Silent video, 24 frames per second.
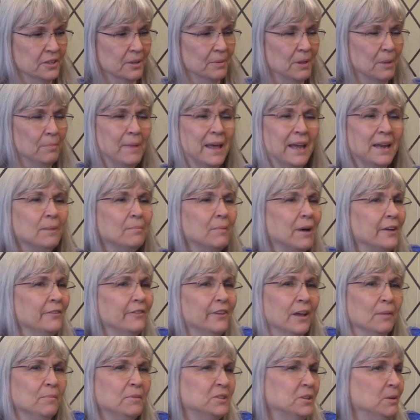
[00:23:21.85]
So the men in my
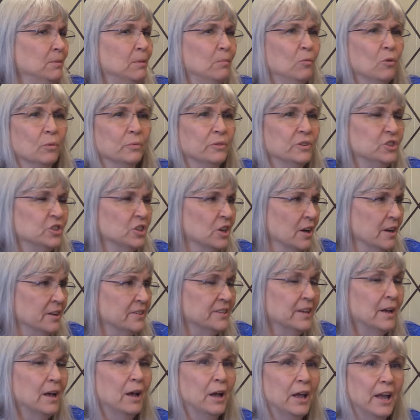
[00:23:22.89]
family seem to be born with
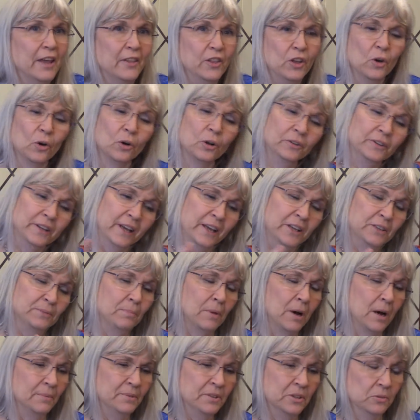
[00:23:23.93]
jaundice. In the old days,
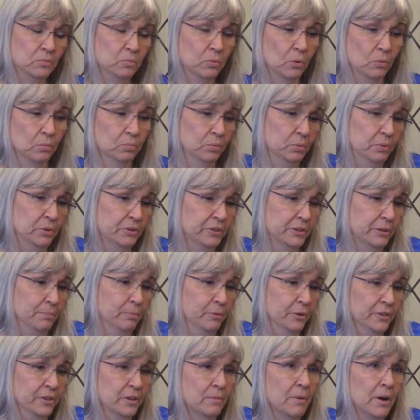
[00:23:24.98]
Mom says, well, we used to
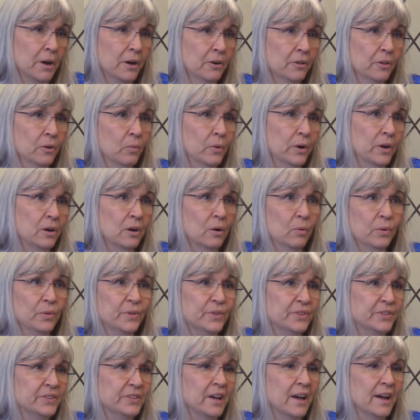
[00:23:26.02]
put them under the window with
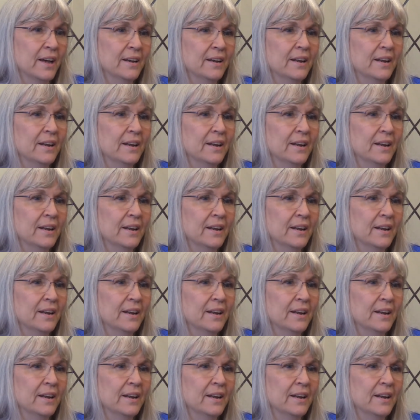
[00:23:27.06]
the sun.